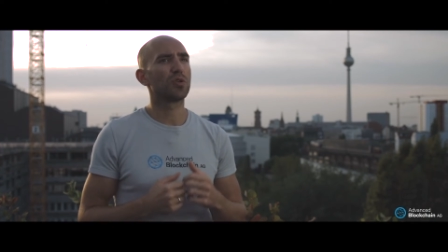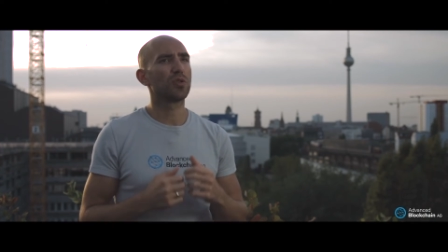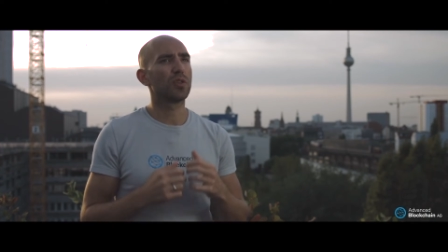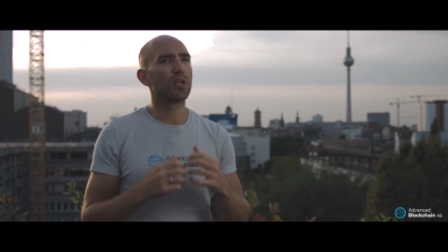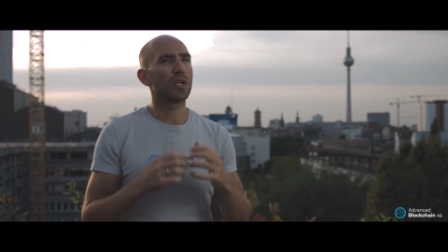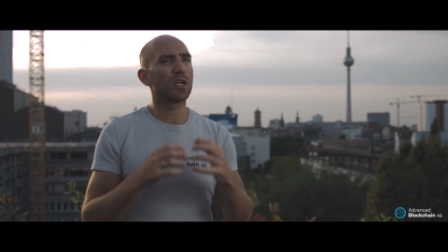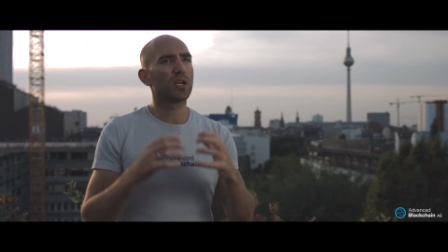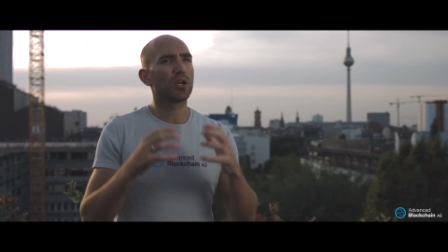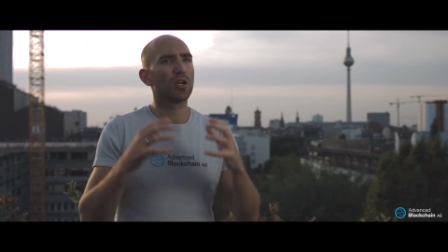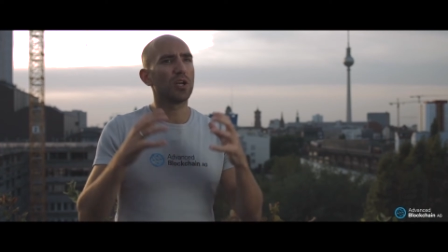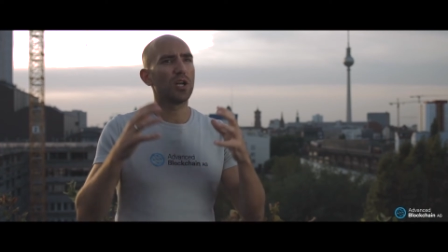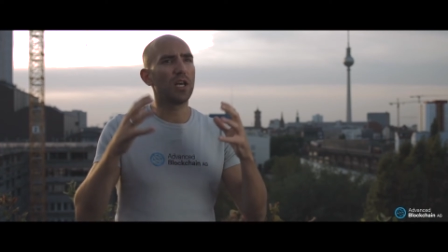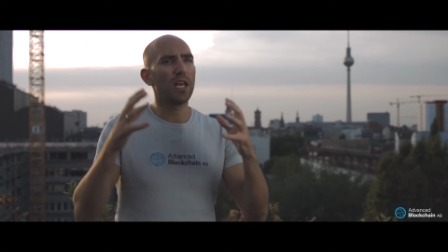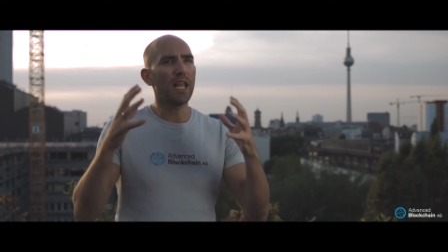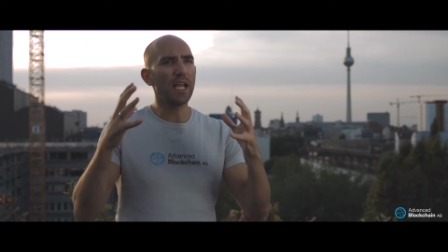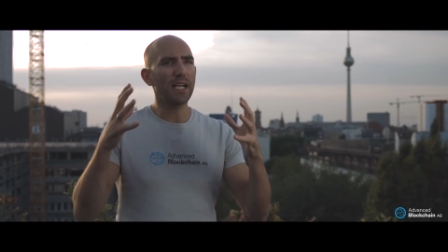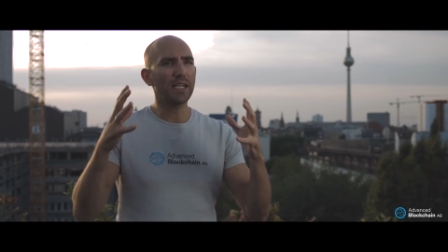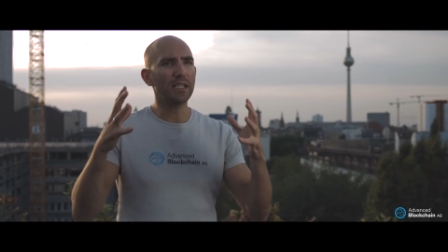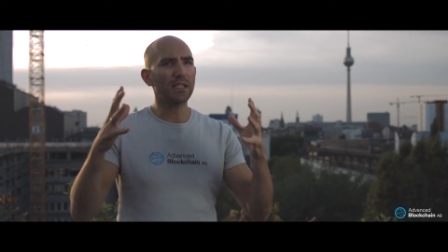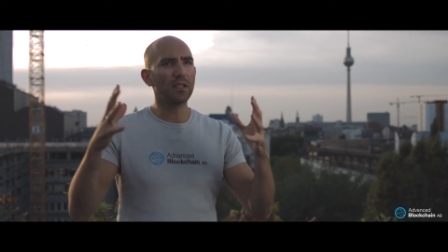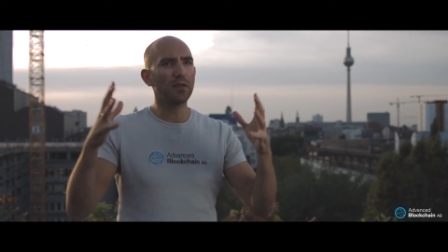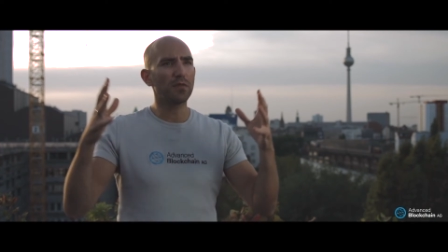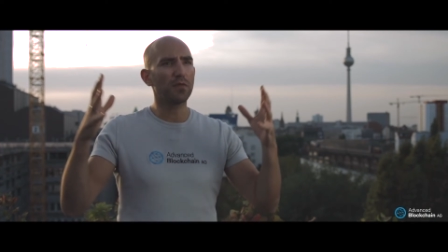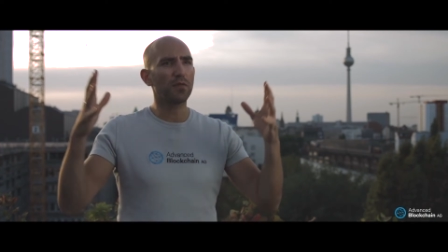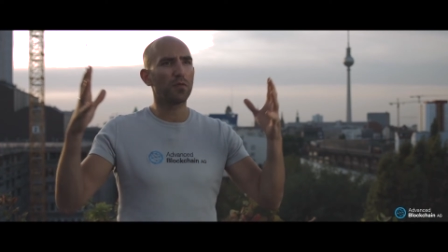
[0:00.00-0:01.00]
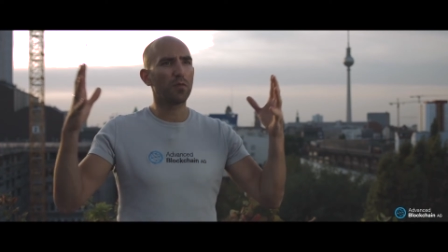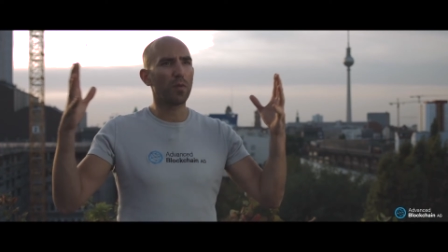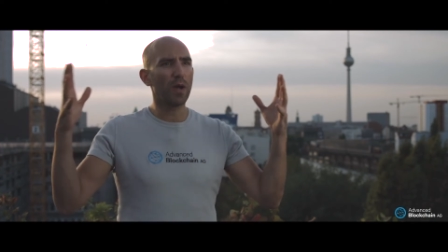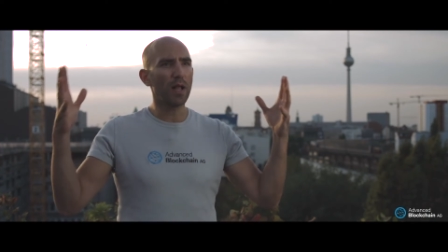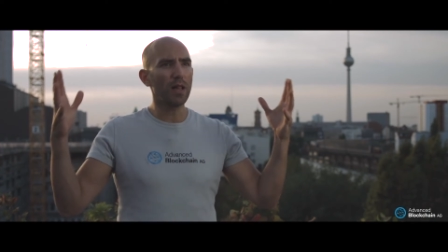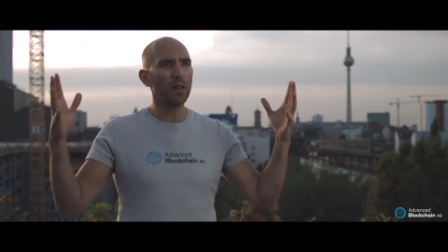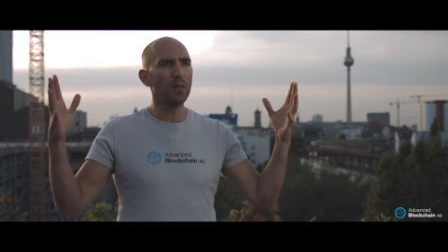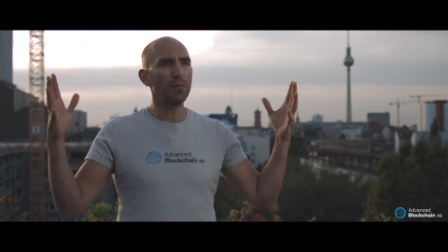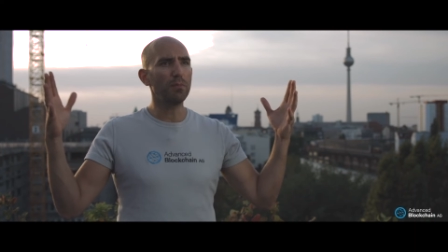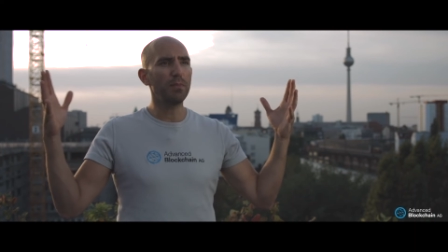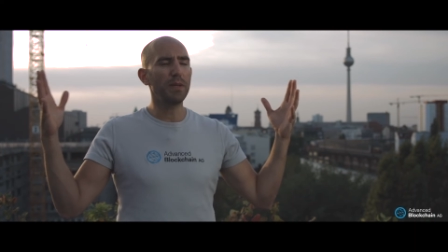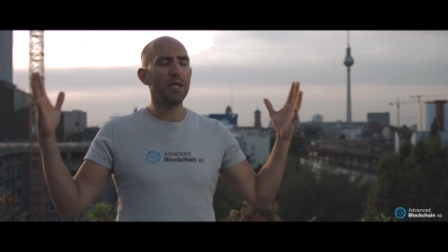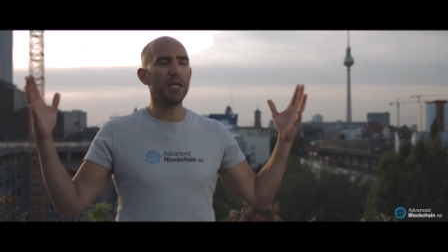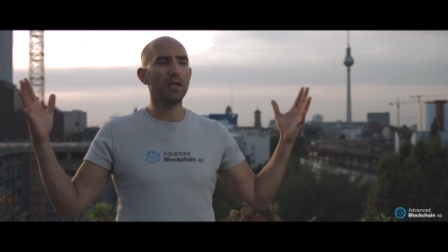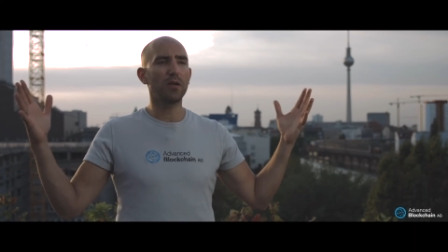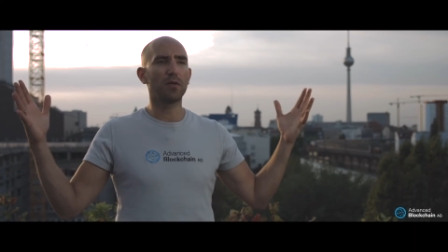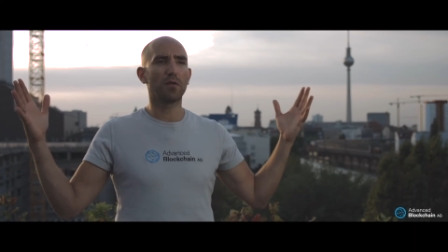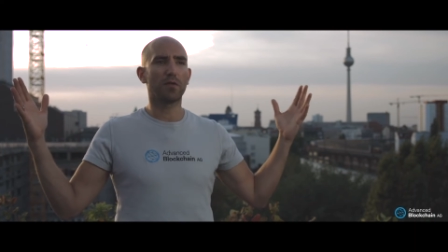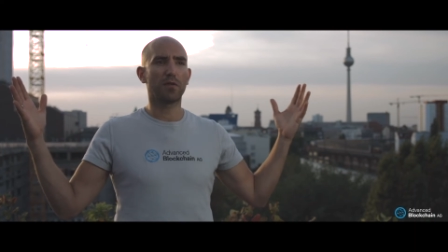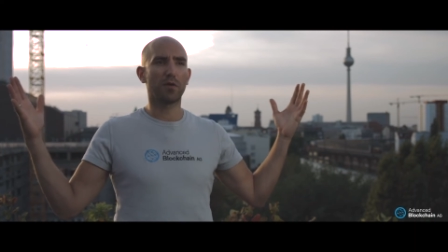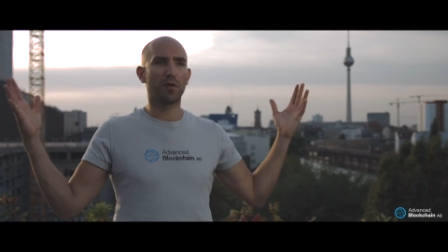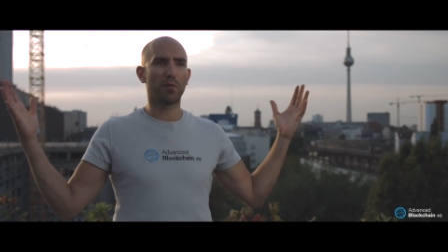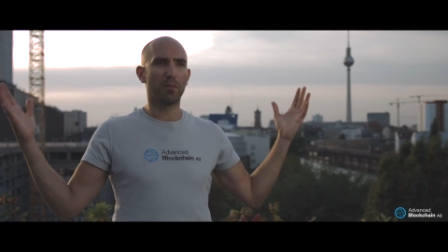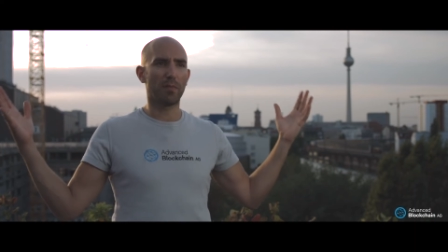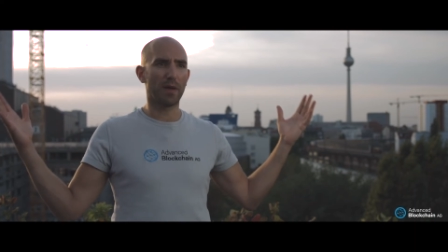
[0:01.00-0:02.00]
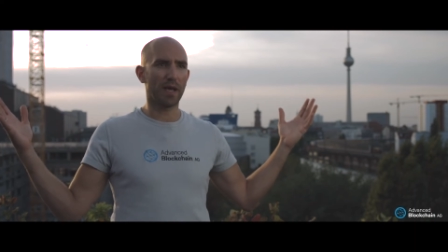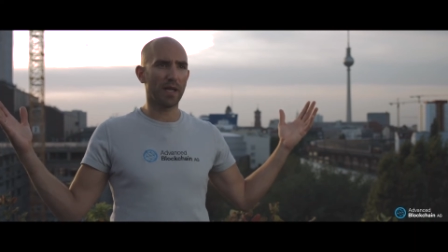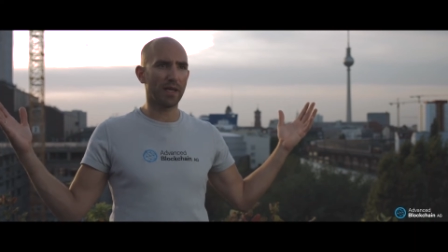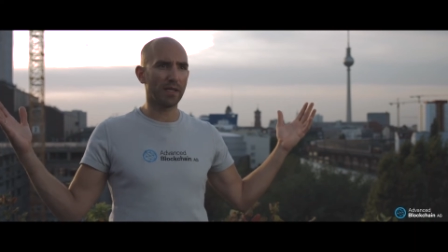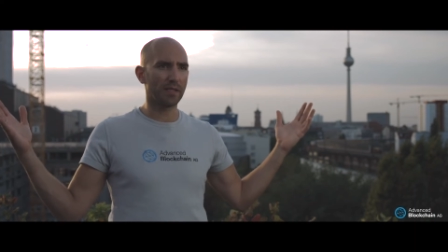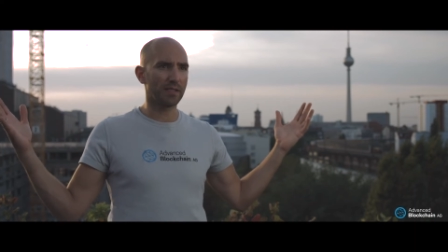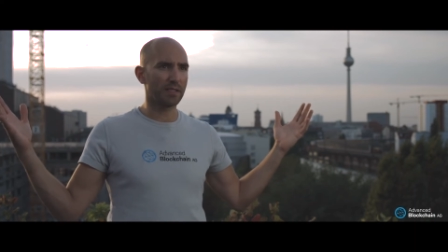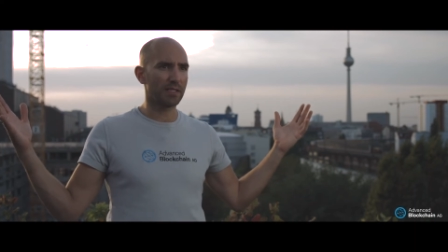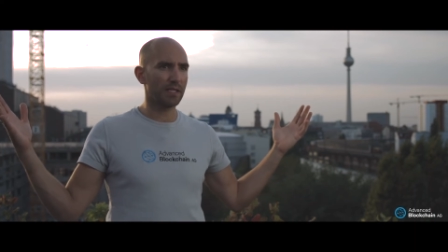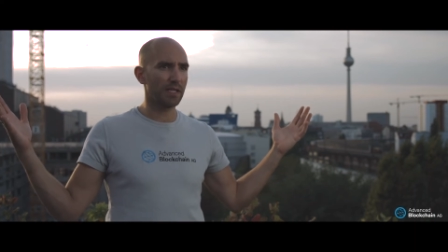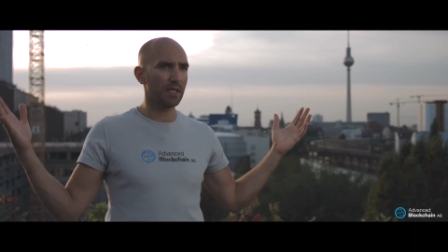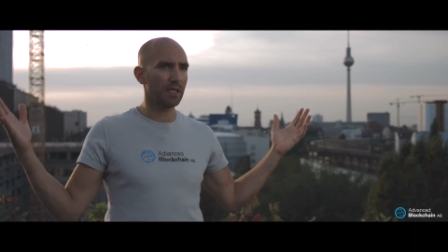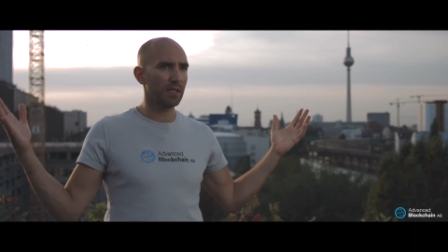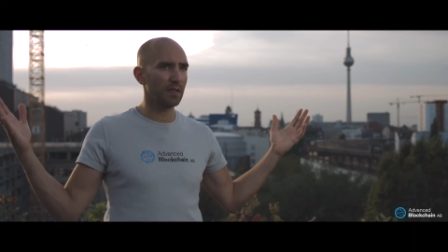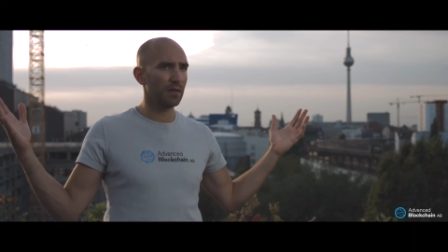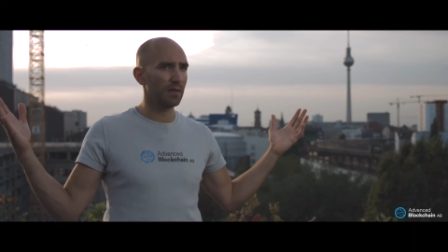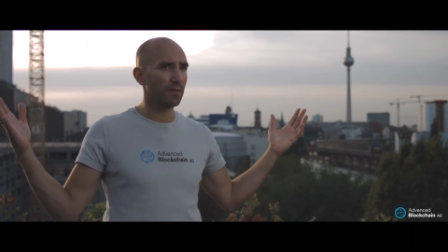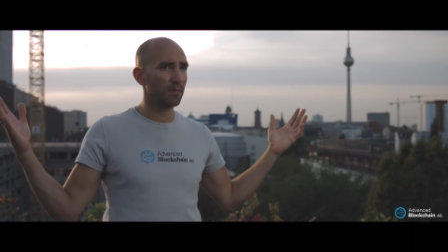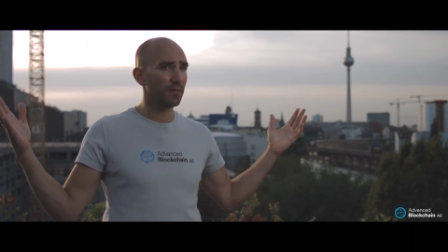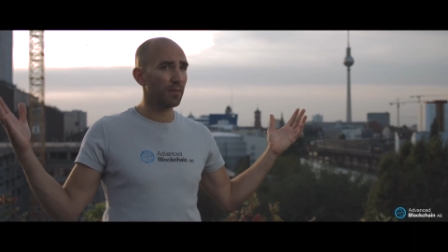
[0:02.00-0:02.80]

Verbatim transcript: to the collective well-being of humanity,